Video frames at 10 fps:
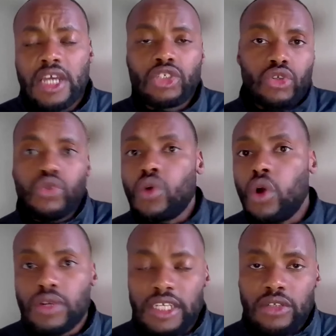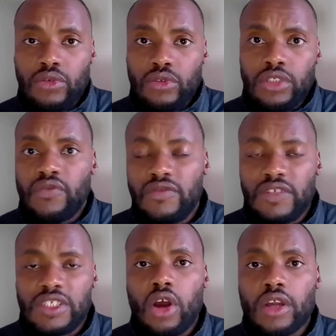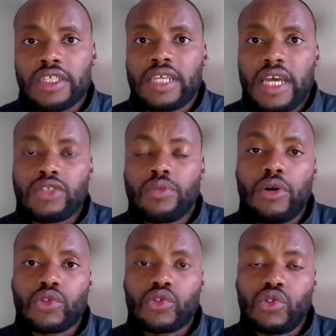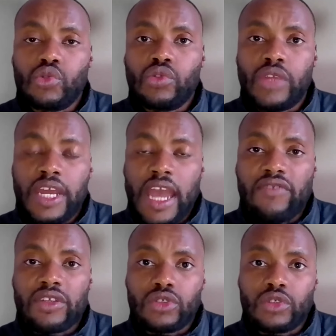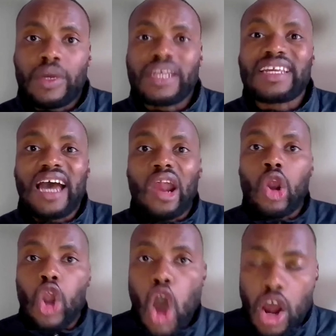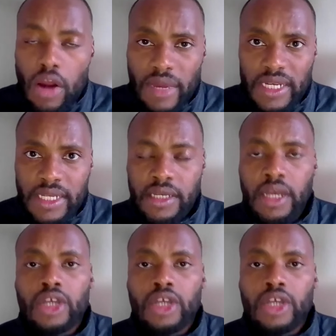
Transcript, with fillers: So you only lose $50 as opposed to you then having to spend a lot of money